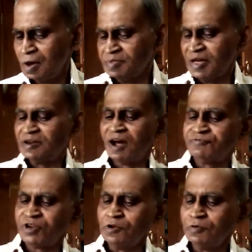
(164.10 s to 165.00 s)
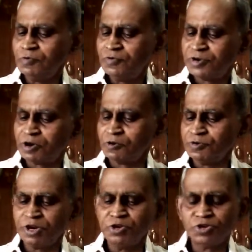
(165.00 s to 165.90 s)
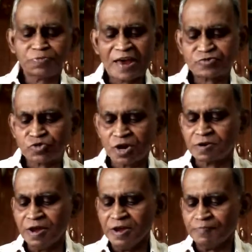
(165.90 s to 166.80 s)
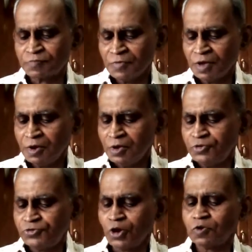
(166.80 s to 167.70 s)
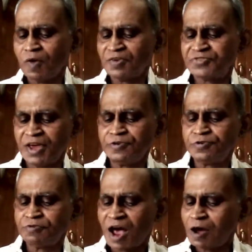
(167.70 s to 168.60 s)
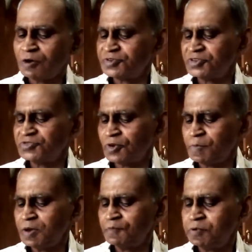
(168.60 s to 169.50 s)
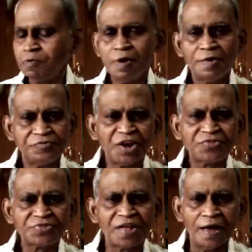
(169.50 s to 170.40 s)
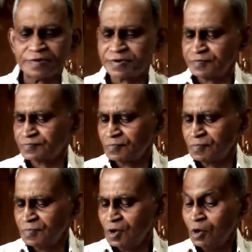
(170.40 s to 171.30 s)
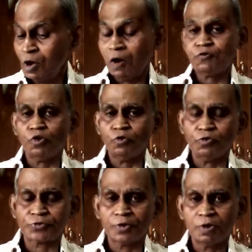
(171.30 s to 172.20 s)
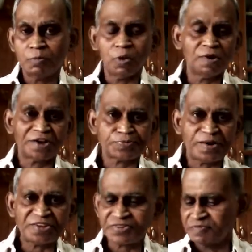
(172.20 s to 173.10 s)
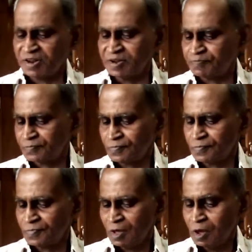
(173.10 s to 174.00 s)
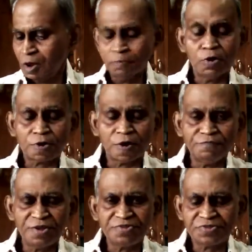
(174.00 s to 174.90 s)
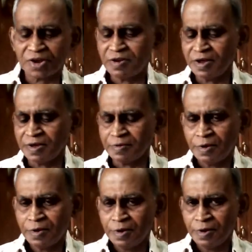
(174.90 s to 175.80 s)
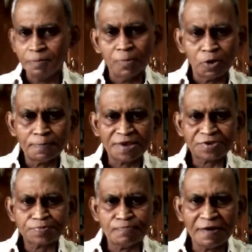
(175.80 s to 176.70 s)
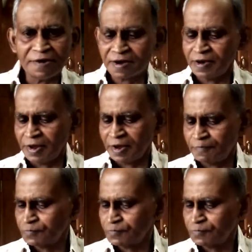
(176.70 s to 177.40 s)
That afternoon, she continues passionately, John was saying to thousands of people just that. Of course, more expressively, more convincingly, more mesmerically.